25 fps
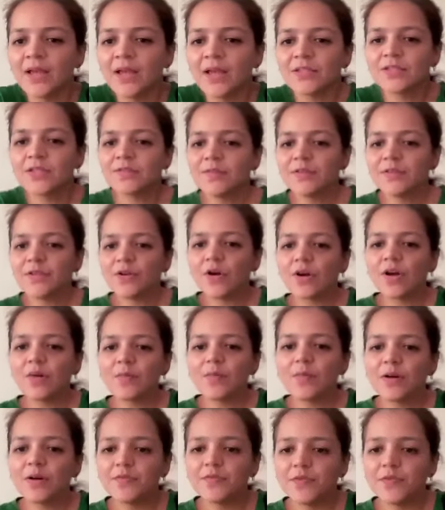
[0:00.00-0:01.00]
So if we talk
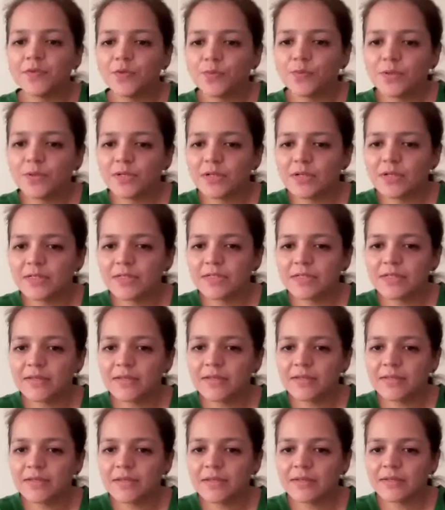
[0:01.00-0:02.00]
about few words,
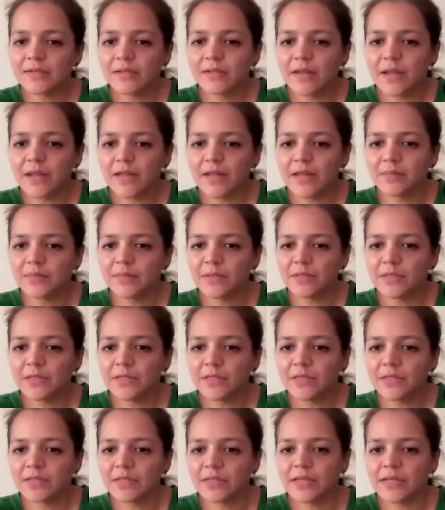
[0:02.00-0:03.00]
there is an underlying
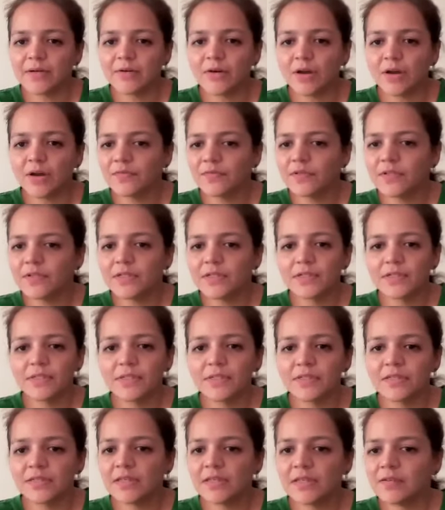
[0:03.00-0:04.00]
meaning like
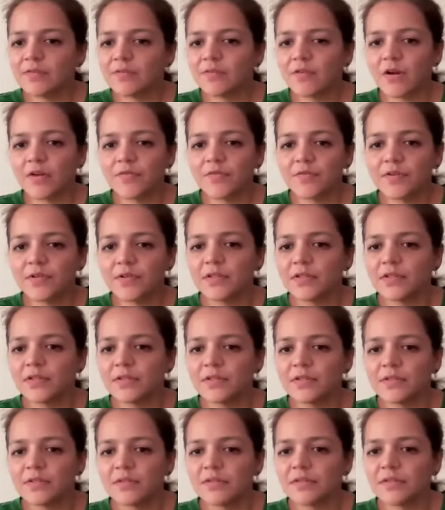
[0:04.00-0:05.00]
confidence,
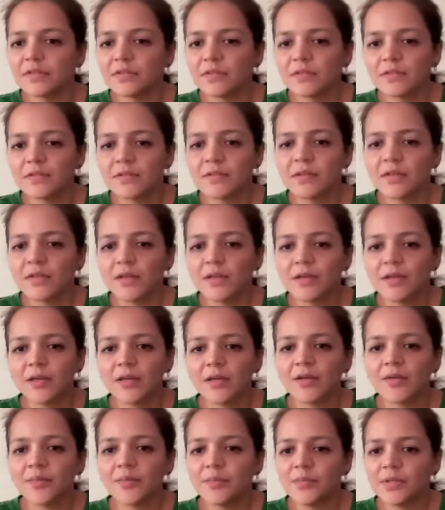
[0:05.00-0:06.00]
self-confidence,
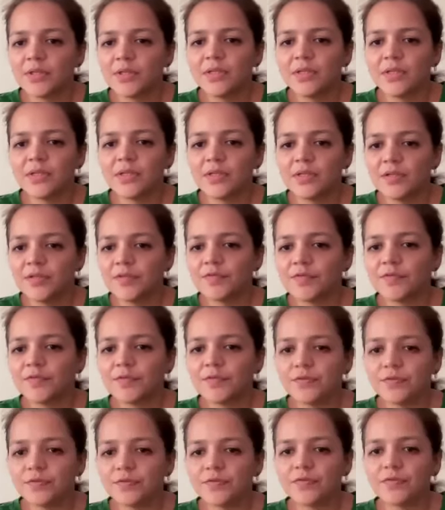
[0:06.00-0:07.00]

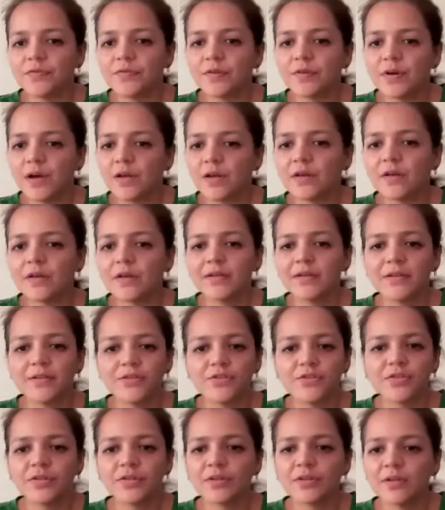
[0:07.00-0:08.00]
belief,
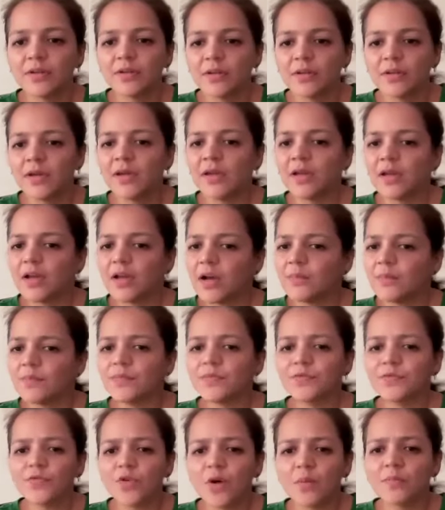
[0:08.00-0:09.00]
courage
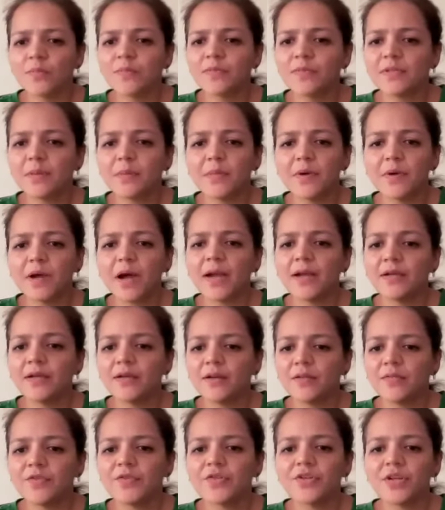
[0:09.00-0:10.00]
comes from some
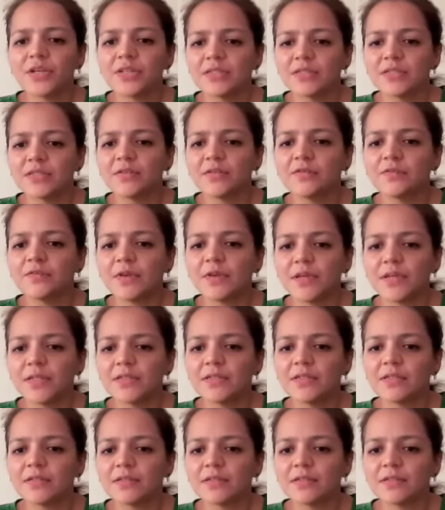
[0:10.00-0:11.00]
kind of trust and
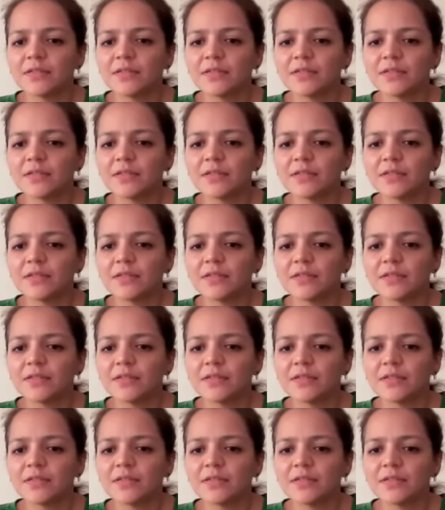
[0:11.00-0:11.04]
faith.